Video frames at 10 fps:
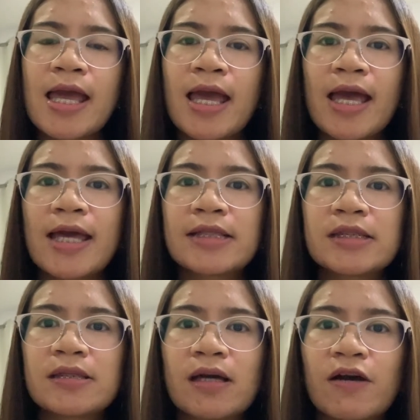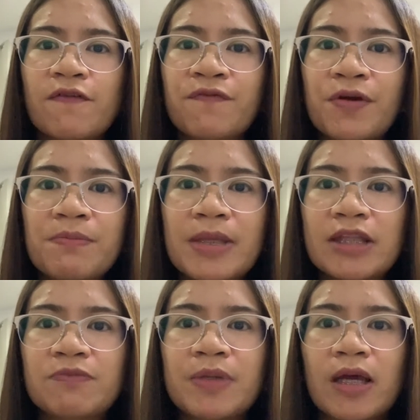And for me,
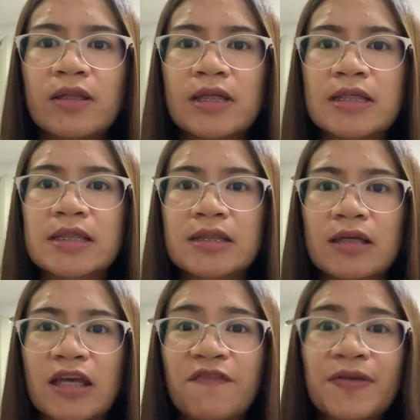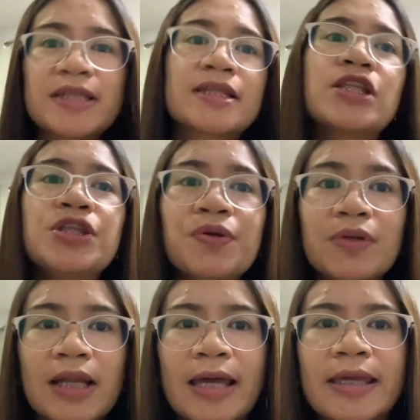to be honest, if it's a new
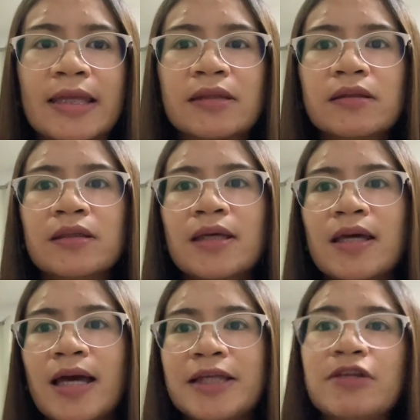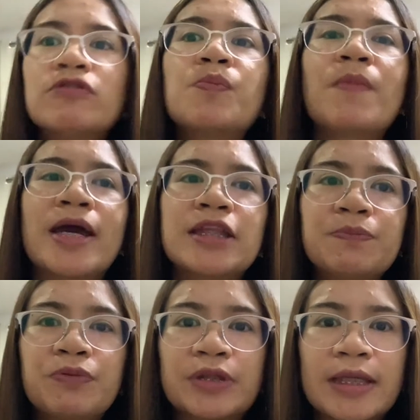client, I don't
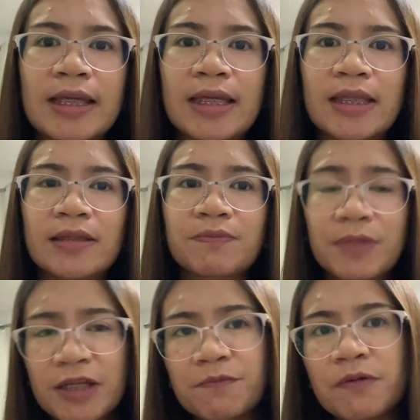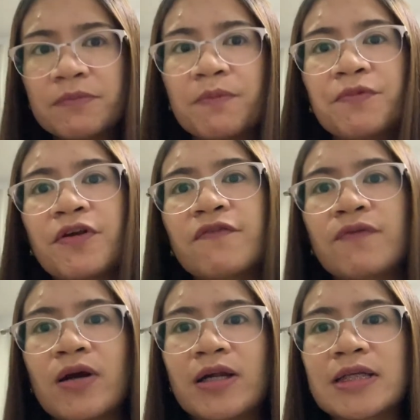mind putting in minimum number of
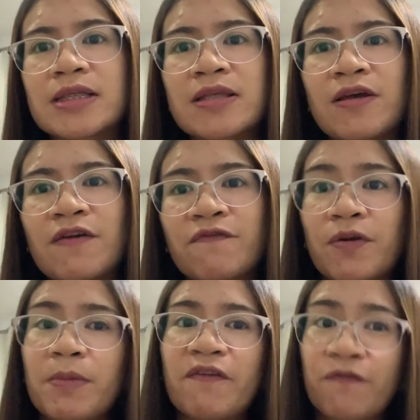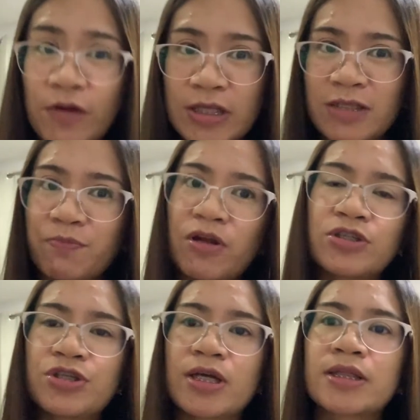hours for my first
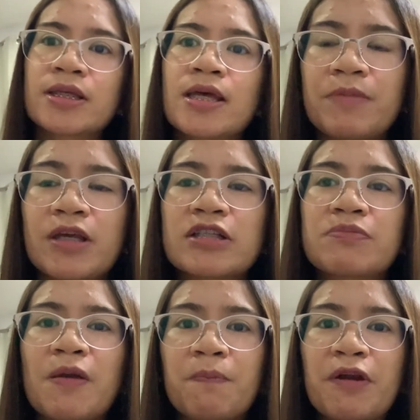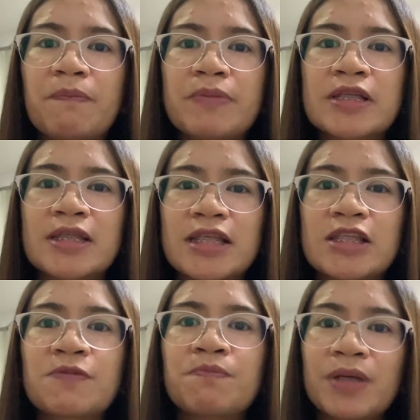project, because my purpose is
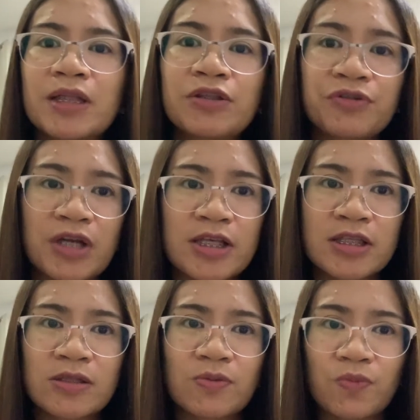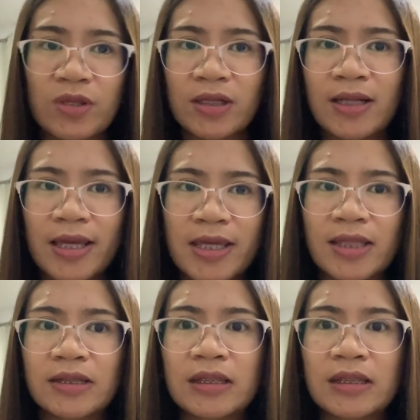to build trust with the client.